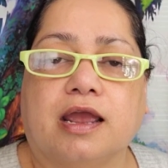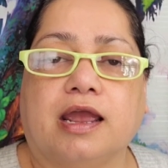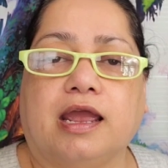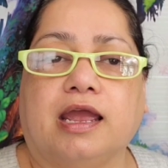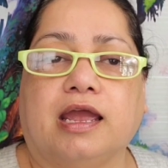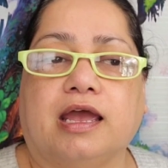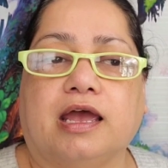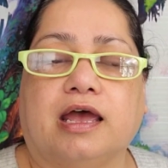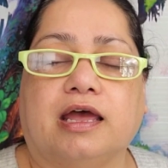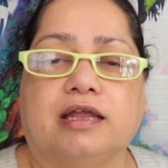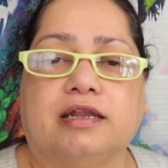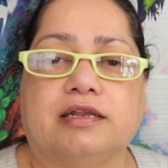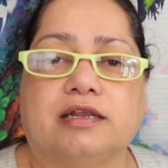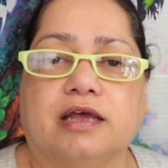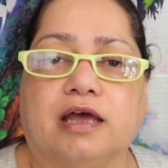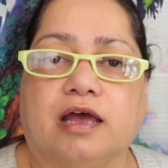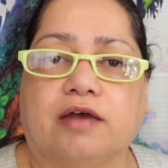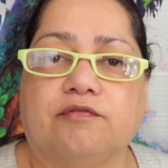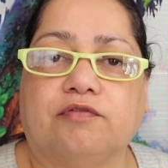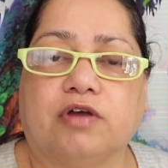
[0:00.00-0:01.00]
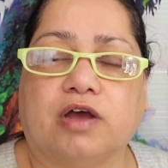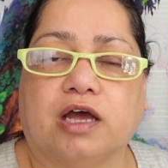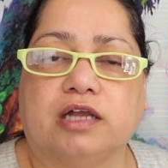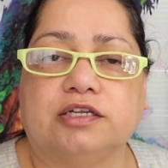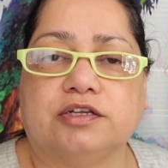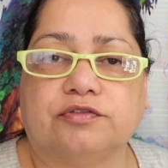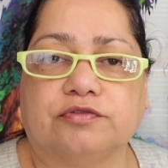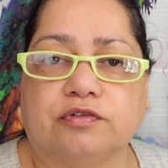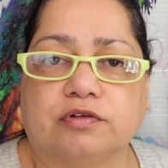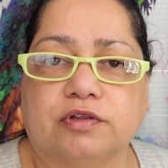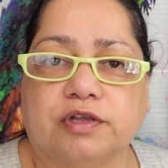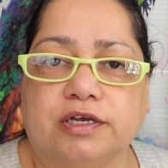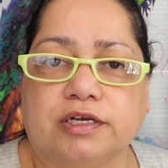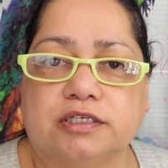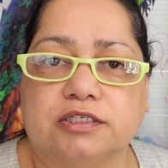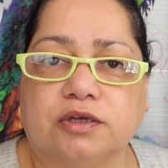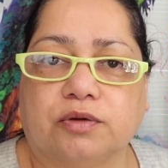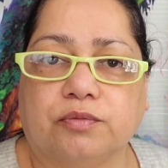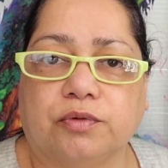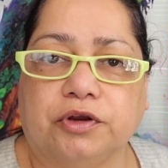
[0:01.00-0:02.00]
And I've got different
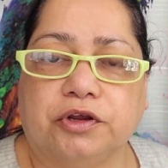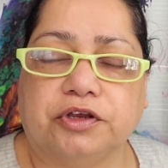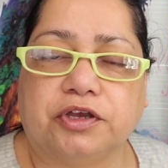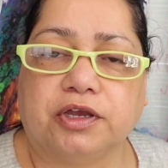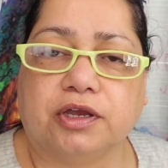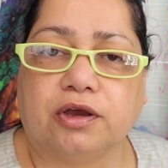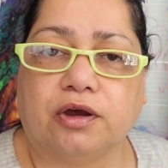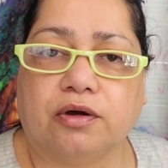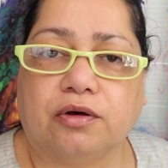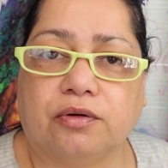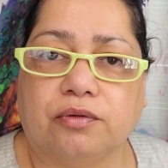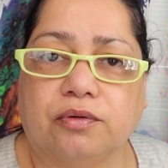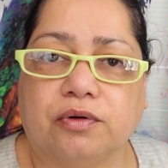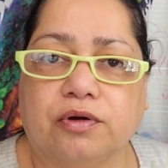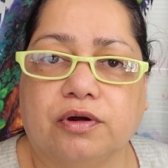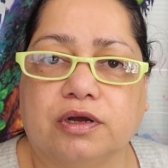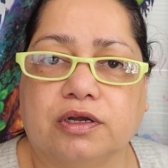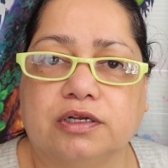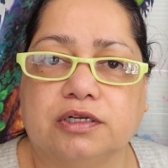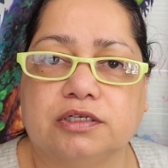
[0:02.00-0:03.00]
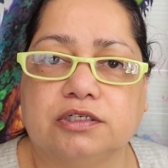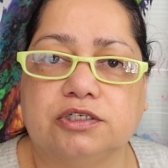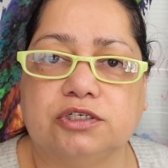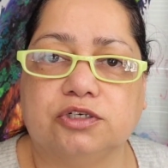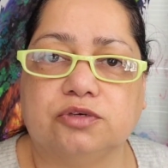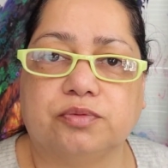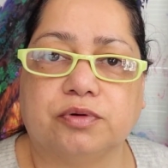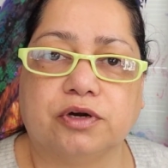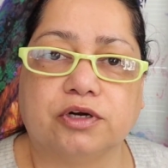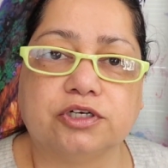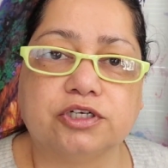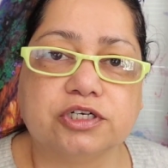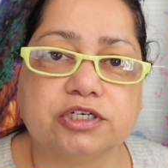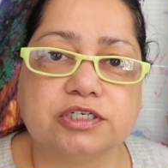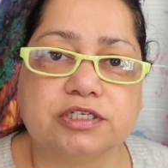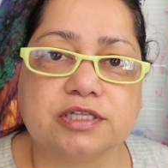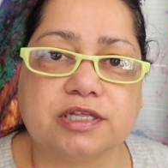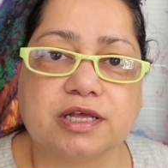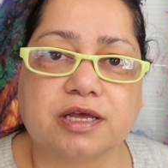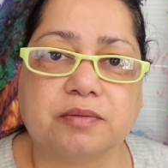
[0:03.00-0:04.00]
links on where you can go to
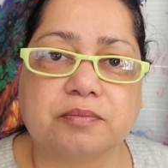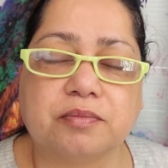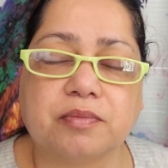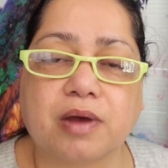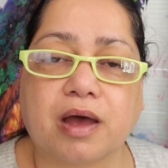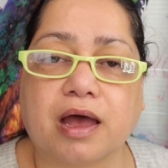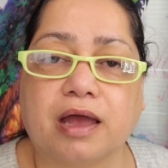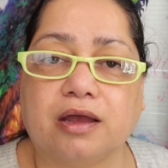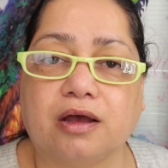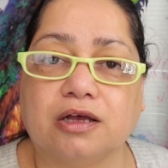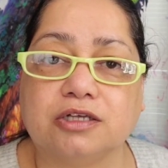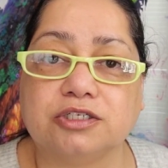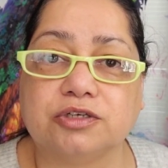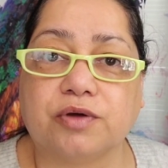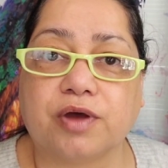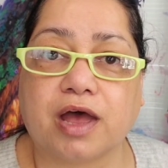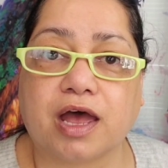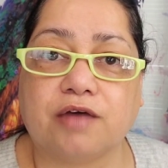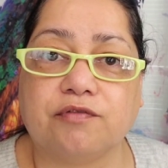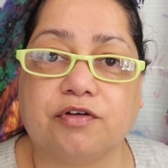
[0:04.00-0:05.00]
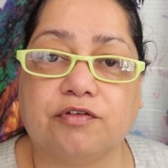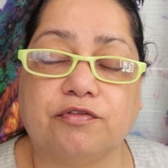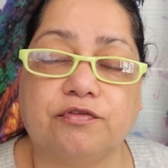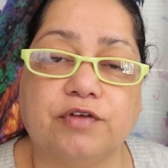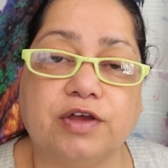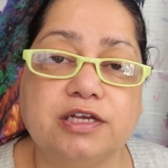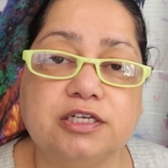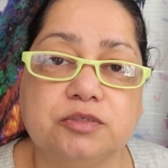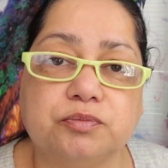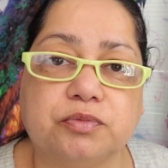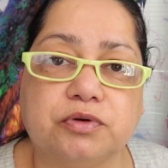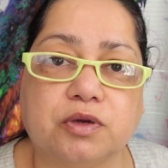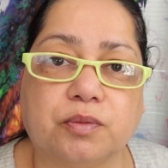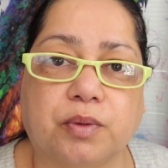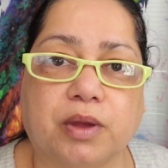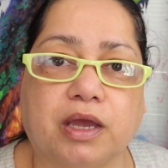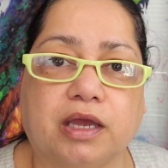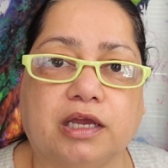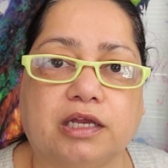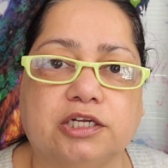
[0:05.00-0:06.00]
purchase them. I also have a Facebook
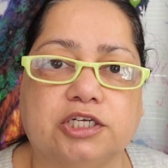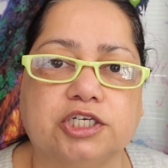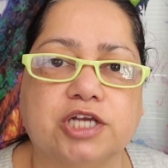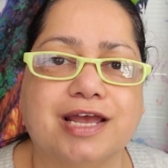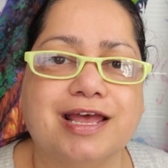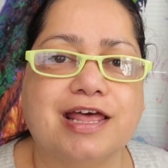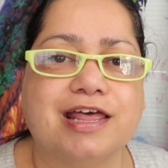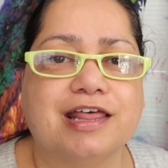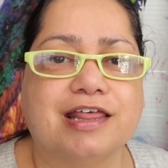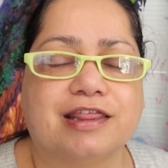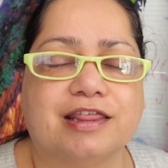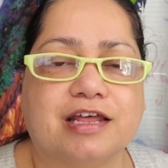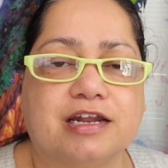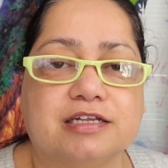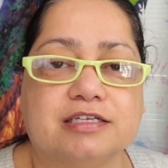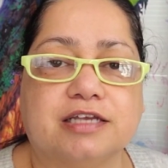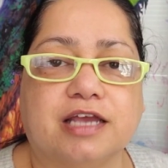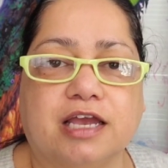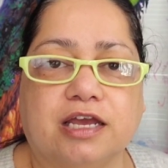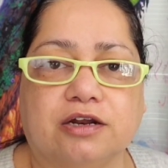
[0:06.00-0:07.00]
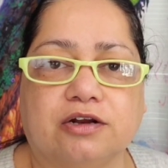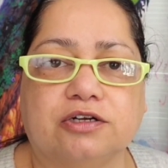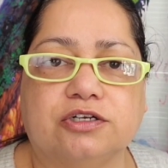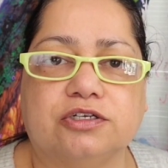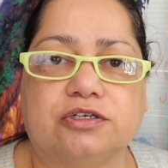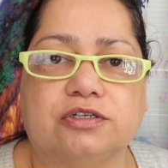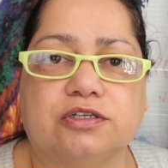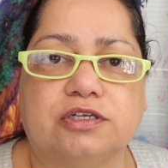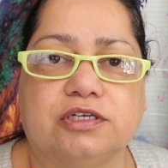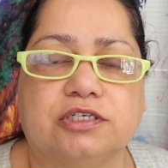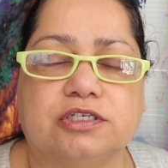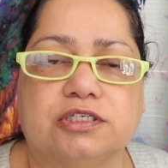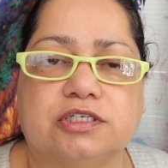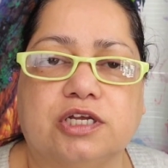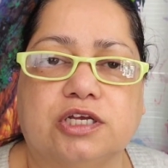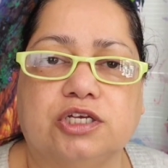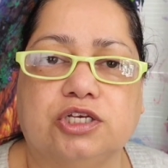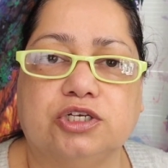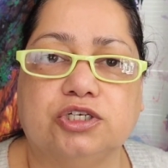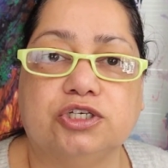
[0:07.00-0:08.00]
page that is catered to this
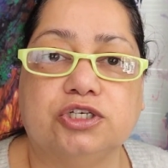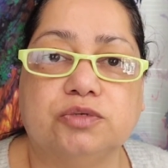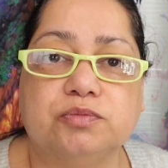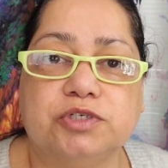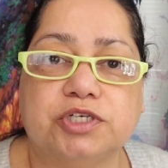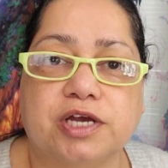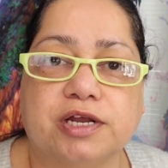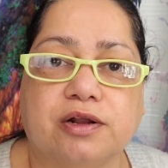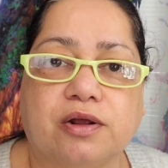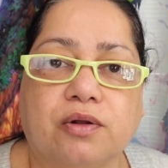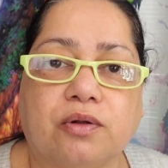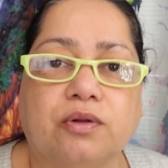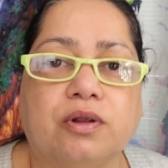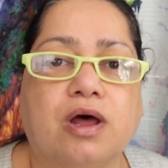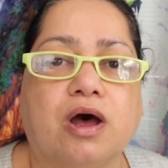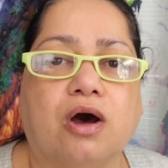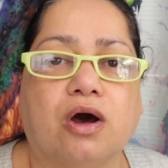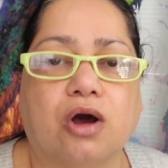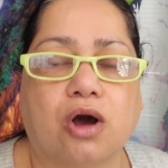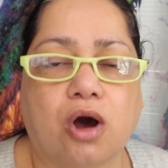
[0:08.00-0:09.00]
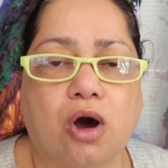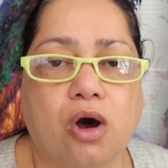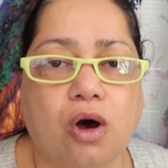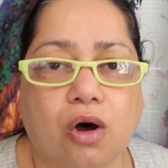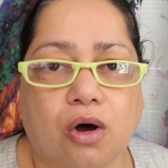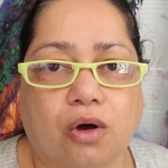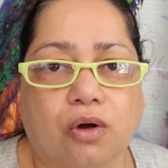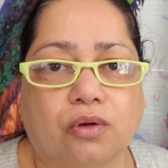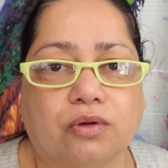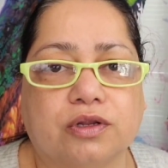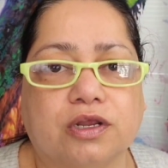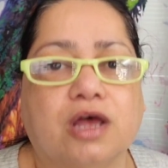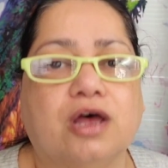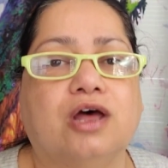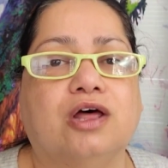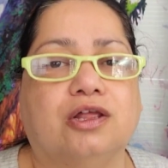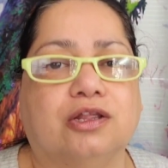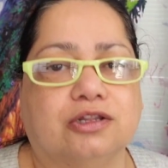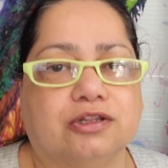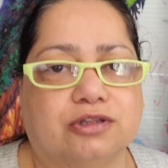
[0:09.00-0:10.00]
YouTube channel called
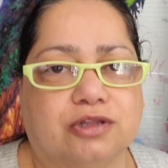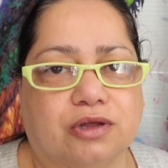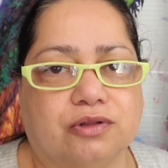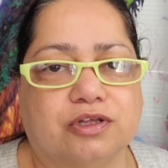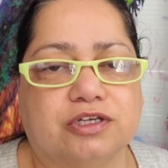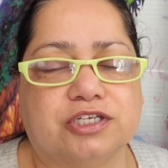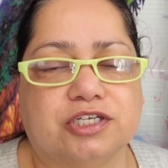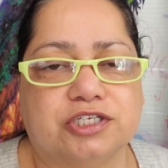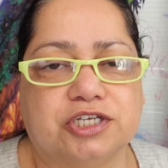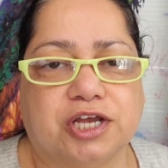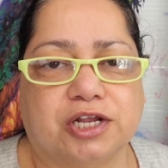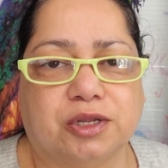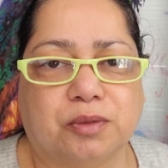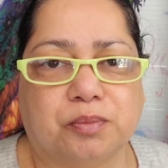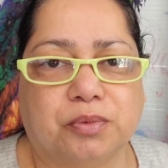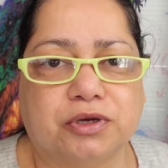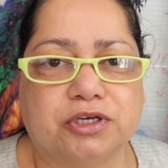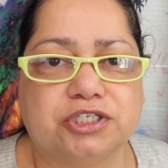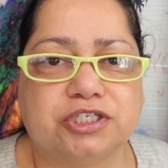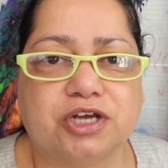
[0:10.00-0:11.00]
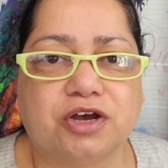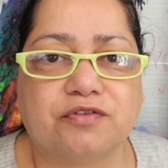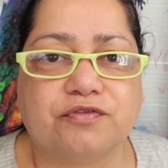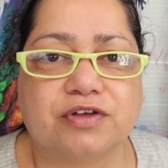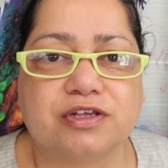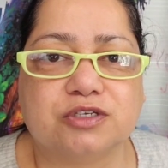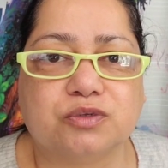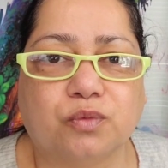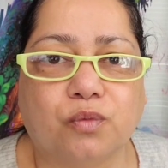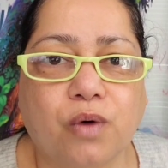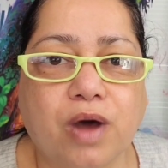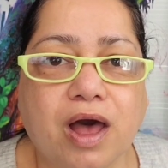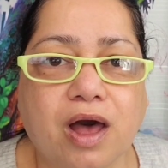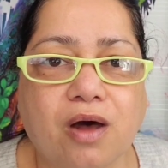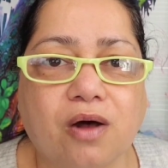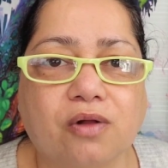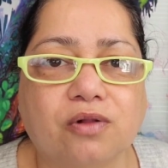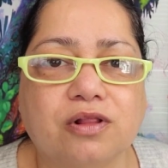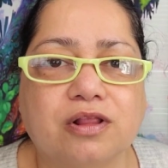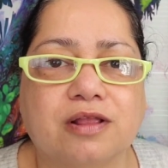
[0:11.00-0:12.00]
Lola's Enchanted Bookshelf as
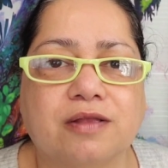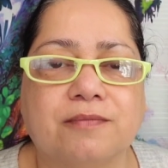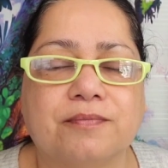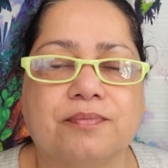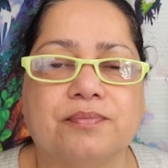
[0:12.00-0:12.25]
well.